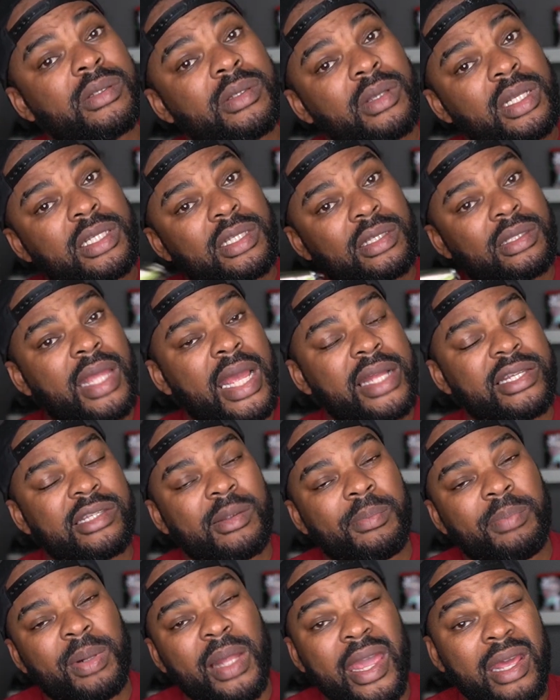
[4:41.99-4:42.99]
That's
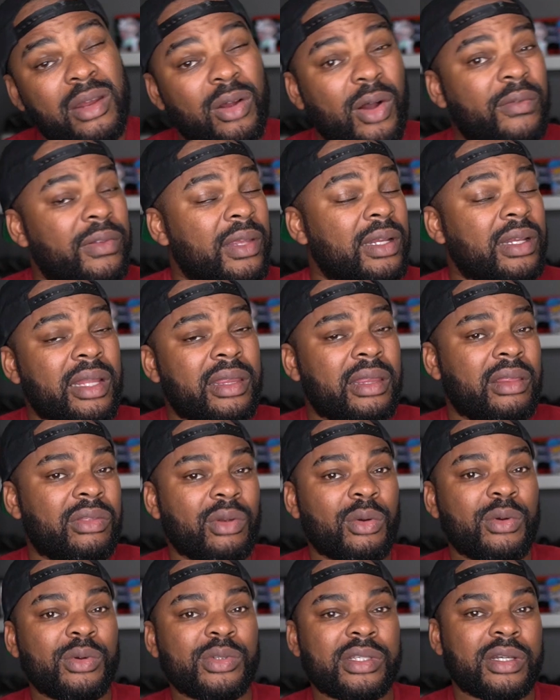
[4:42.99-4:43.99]
the plan. Hopefully nothing
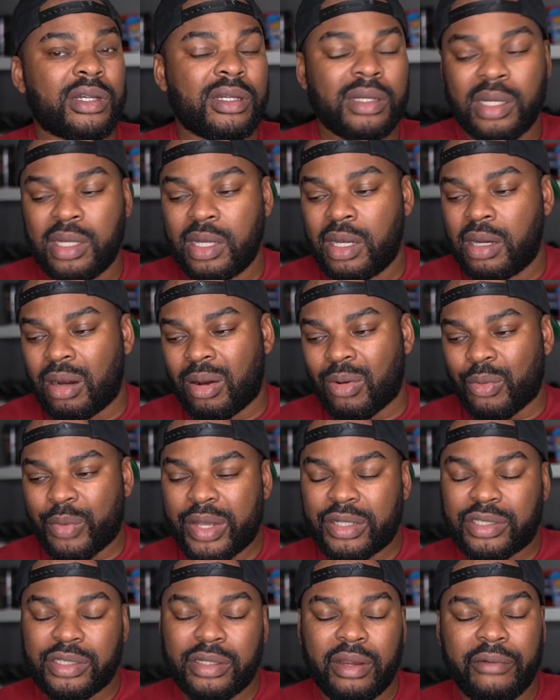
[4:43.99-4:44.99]
throws a
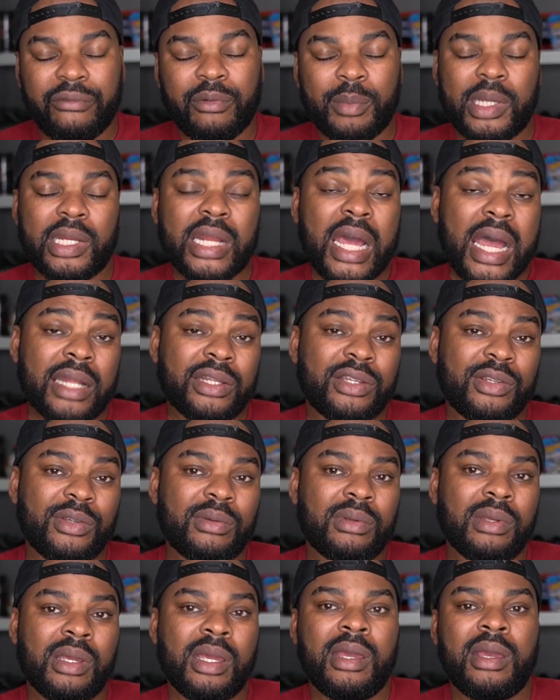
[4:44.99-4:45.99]
wrench in there for me not
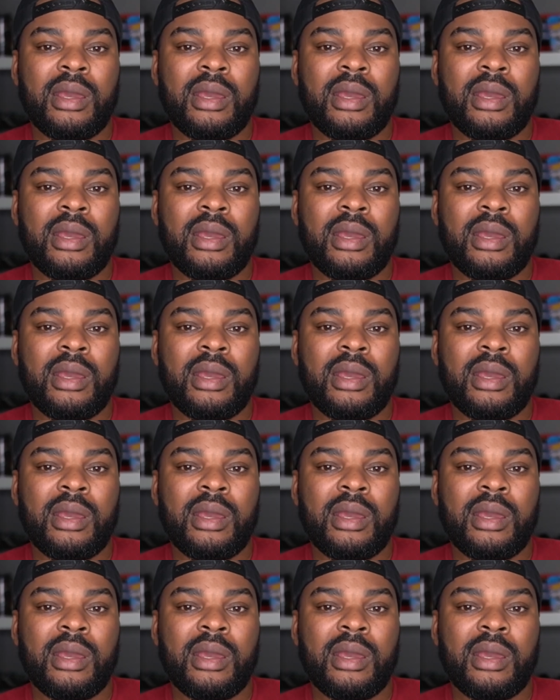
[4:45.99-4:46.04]
to.